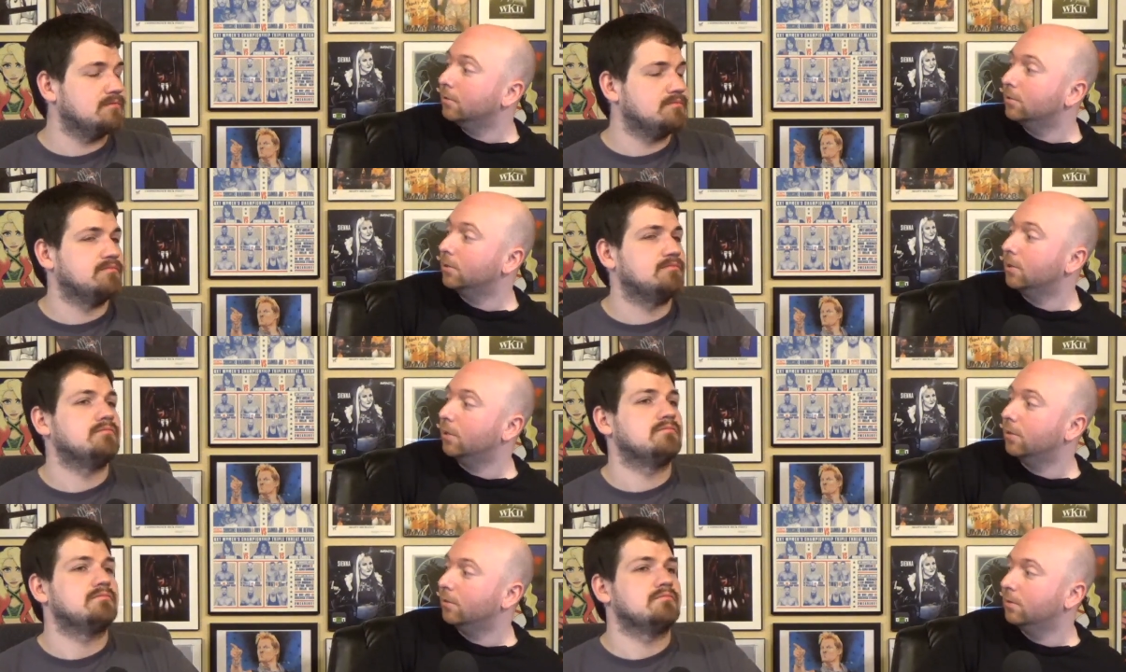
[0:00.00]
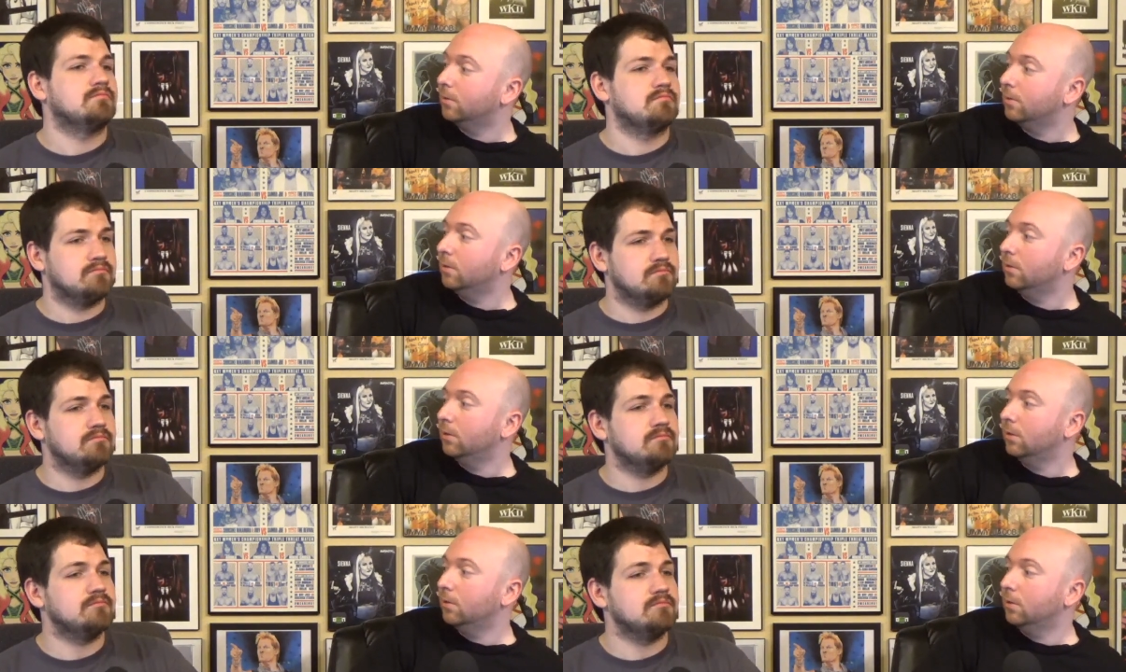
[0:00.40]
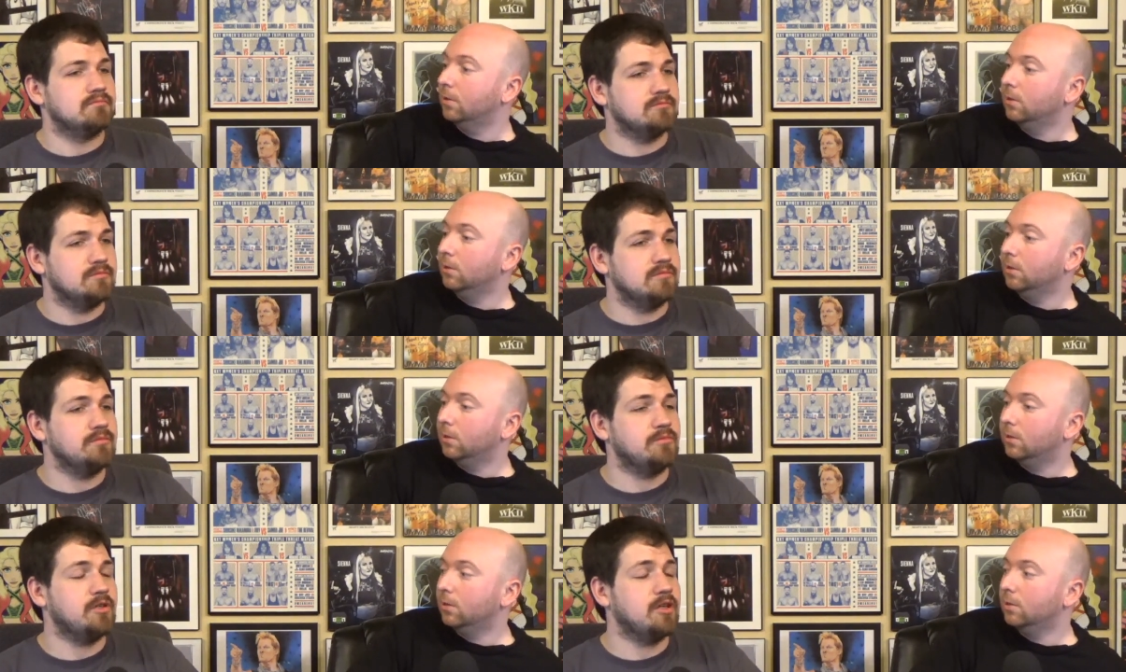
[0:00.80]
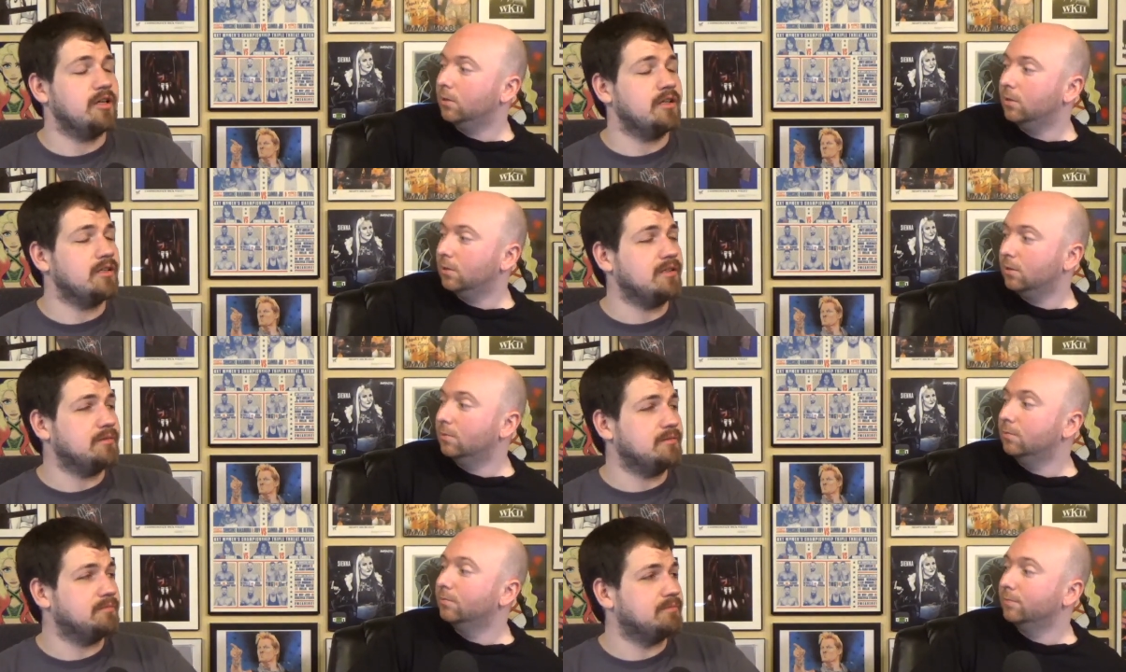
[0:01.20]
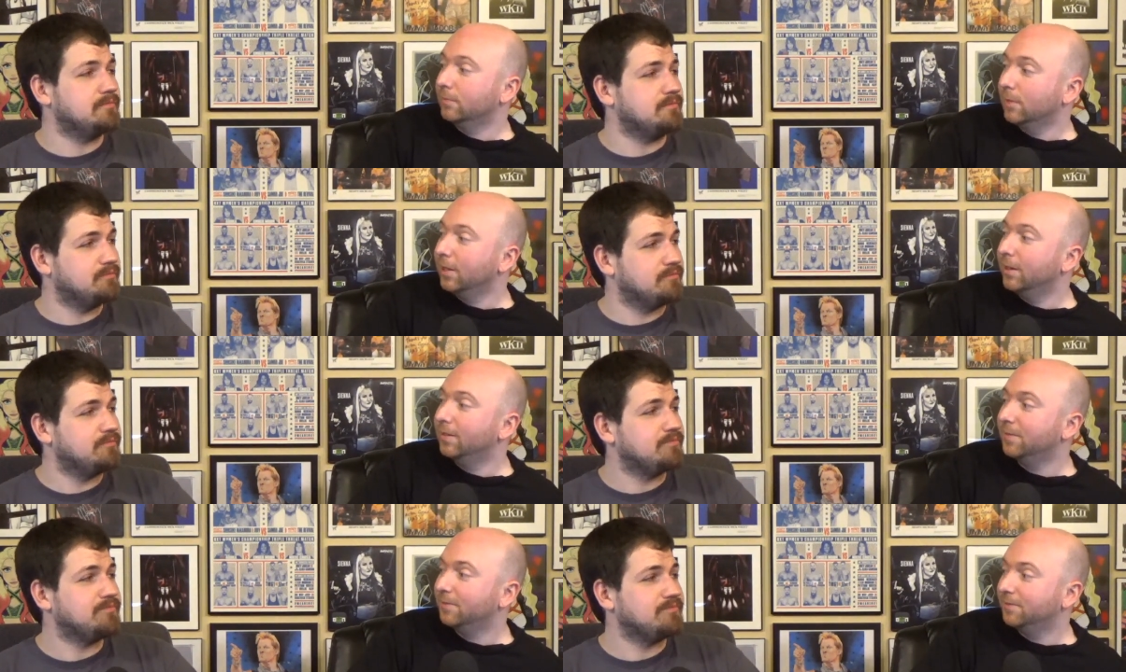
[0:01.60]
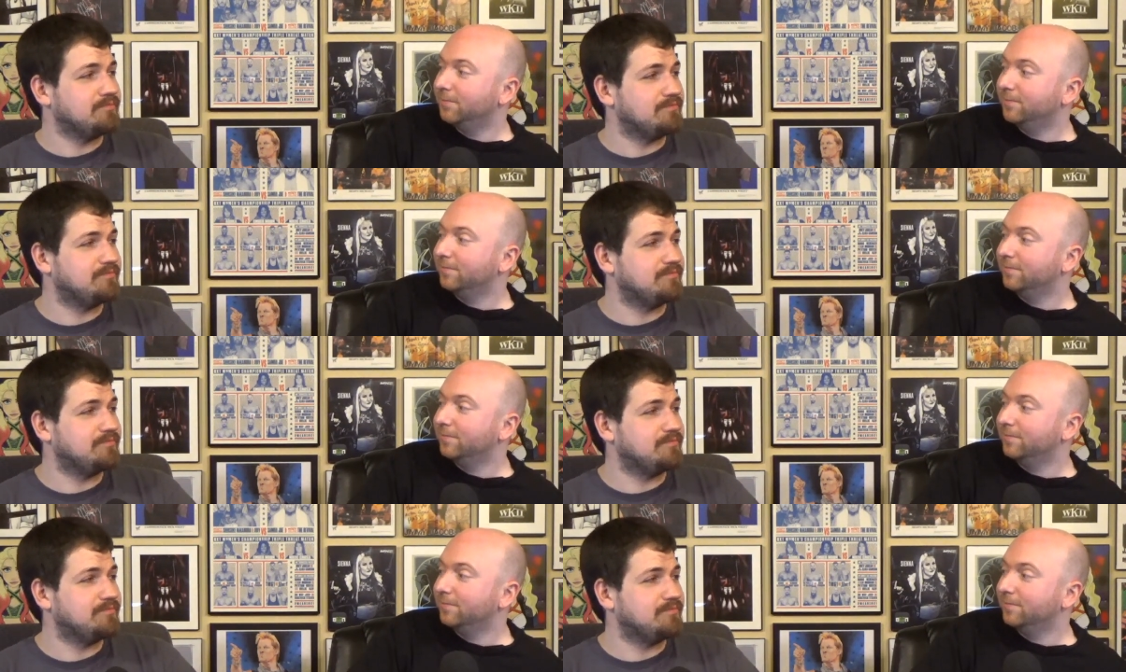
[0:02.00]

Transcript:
Speaker 1: so I'm proud of you. Yeah.